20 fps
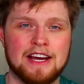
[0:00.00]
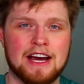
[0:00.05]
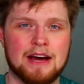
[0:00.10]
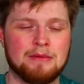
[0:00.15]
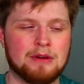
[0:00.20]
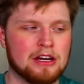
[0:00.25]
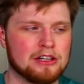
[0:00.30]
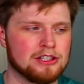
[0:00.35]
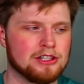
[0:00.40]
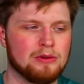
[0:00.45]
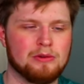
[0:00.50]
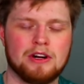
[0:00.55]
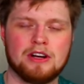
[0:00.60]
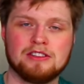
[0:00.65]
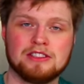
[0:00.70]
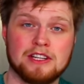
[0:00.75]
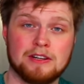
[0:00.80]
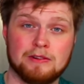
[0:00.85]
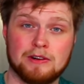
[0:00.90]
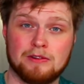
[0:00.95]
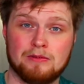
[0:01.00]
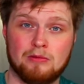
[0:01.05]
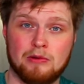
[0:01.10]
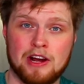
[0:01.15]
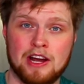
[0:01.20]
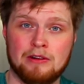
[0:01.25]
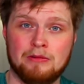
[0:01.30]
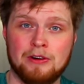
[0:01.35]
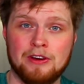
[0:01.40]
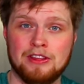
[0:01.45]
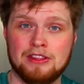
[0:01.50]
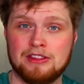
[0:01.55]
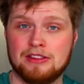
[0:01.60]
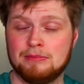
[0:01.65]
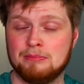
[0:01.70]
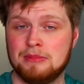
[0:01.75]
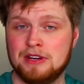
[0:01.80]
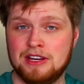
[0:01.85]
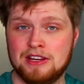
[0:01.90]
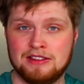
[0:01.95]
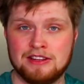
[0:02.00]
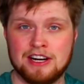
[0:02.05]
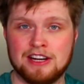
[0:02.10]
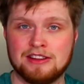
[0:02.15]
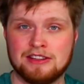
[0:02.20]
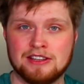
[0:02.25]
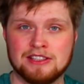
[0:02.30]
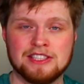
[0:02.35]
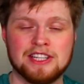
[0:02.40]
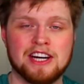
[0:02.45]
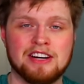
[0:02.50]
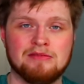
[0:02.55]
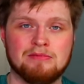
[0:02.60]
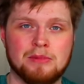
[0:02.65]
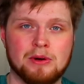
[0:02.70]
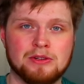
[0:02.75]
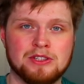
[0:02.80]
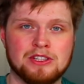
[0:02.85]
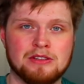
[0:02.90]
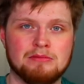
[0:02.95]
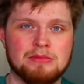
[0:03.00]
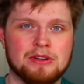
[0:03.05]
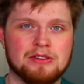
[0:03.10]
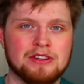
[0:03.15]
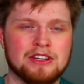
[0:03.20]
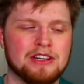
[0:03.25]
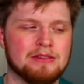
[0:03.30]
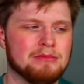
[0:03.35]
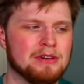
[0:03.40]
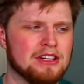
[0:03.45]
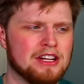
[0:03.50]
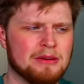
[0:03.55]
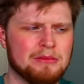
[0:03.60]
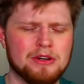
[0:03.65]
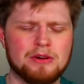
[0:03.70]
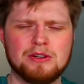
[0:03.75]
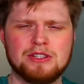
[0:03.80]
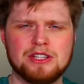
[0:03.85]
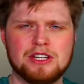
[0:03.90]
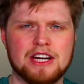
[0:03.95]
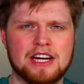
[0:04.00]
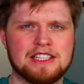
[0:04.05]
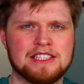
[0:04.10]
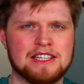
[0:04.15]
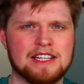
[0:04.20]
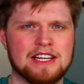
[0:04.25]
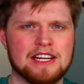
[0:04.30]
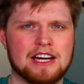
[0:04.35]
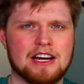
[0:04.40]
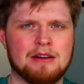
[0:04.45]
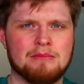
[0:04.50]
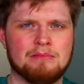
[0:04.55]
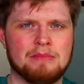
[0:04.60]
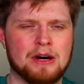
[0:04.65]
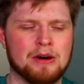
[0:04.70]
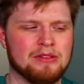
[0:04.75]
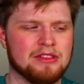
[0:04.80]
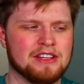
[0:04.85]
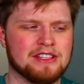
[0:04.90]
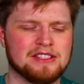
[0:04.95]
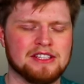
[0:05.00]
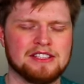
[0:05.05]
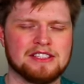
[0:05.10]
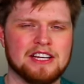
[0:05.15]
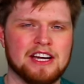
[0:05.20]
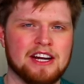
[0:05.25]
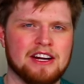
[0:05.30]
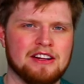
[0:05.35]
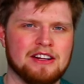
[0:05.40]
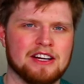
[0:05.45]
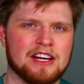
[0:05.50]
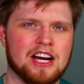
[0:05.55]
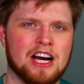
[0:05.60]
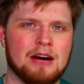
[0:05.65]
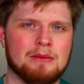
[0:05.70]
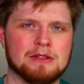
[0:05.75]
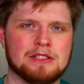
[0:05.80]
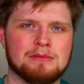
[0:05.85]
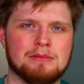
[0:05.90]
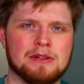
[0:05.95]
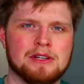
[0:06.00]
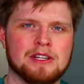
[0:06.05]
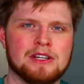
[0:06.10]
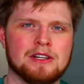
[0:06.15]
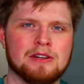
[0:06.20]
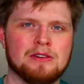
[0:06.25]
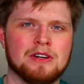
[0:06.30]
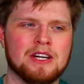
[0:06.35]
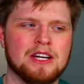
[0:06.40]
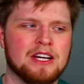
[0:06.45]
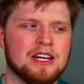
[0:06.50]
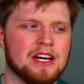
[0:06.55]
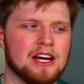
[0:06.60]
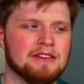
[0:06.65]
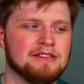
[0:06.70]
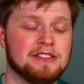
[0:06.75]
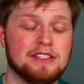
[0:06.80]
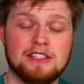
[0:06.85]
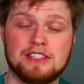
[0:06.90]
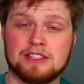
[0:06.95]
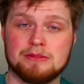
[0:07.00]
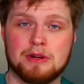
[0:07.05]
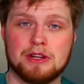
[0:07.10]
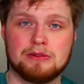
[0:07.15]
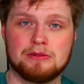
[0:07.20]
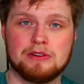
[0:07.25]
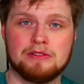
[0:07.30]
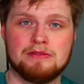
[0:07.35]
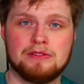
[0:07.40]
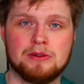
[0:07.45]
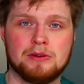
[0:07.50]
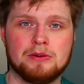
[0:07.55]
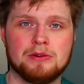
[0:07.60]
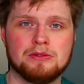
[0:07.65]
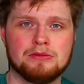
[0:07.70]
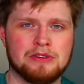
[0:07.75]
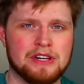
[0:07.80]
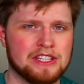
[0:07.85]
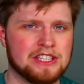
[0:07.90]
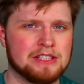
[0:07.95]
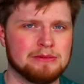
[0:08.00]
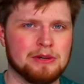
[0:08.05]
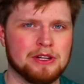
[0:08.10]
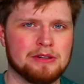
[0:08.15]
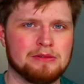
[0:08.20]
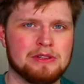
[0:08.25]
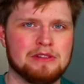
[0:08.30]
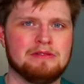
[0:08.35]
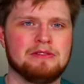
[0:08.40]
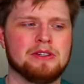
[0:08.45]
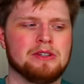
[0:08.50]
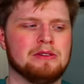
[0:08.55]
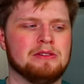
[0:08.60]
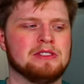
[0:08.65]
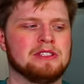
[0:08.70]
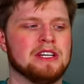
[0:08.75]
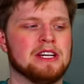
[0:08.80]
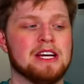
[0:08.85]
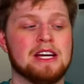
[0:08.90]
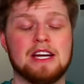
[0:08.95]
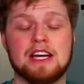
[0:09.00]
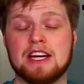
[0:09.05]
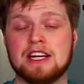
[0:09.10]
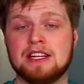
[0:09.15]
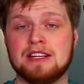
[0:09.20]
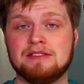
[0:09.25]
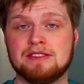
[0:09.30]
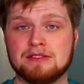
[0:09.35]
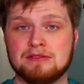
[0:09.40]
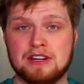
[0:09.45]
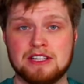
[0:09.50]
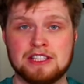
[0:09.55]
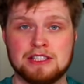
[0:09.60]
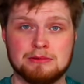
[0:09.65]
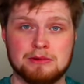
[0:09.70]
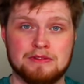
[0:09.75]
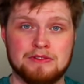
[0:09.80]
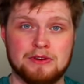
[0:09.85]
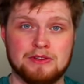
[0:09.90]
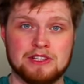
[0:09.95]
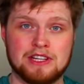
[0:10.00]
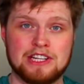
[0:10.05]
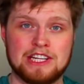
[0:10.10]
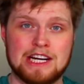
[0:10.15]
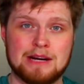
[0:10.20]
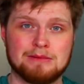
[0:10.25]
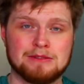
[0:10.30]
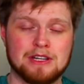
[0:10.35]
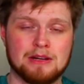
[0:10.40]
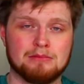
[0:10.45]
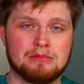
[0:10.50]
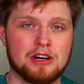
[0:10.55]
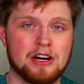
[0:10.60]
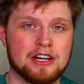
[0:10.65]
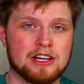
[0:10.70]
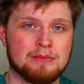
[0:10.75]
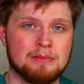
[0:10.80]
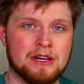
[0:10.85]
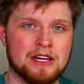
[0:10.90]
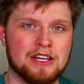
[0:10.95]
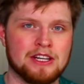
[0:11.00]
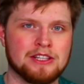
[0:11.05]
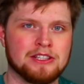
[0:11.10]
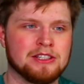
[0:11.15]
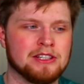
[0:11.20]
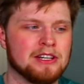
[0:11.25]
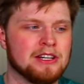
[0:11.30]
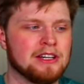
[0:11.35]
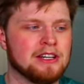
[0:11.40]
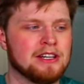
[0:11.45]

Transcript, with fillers: I'm not sure what else they would have went with, being that it does have motion built in, but let me know what you guys think about this design in the comments below. I've seen some other reviews, read some other reviews, and even read some reviews on the Amazon product page.